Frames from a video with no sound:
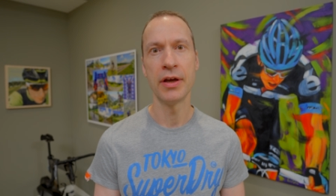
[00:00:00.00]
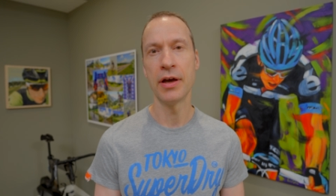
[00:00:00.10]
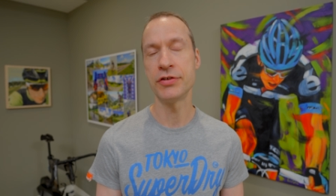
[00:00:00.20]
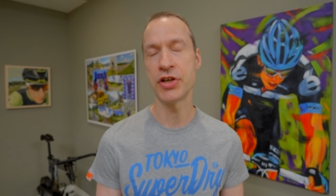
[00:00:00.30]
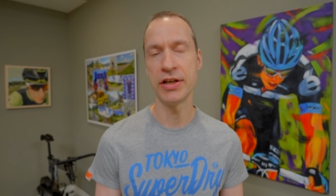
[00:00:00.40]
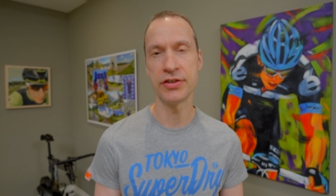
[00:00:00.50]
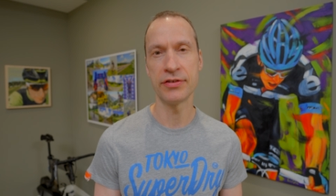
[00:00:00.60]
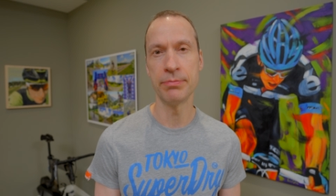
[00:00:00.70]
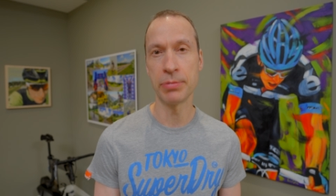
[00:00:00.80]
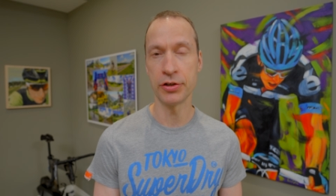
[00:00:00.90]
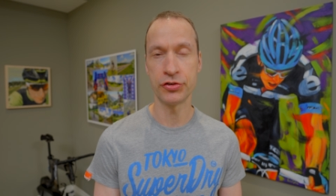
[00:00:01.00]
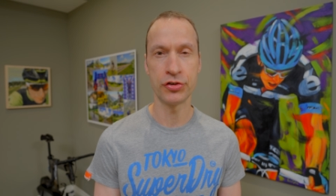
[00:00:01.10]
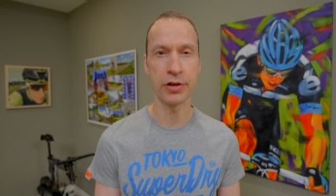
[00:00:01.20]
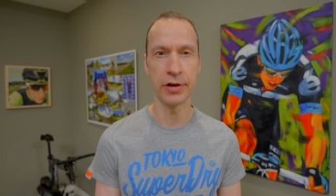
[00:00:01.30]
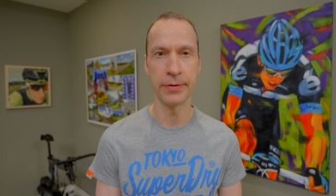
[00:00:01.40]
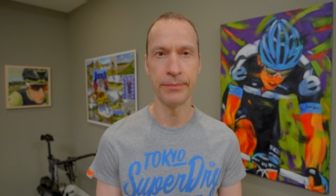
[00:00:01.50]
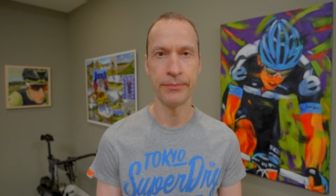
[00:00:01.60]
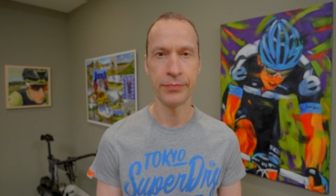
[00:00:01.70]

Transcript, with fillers: of changes in blood sugar.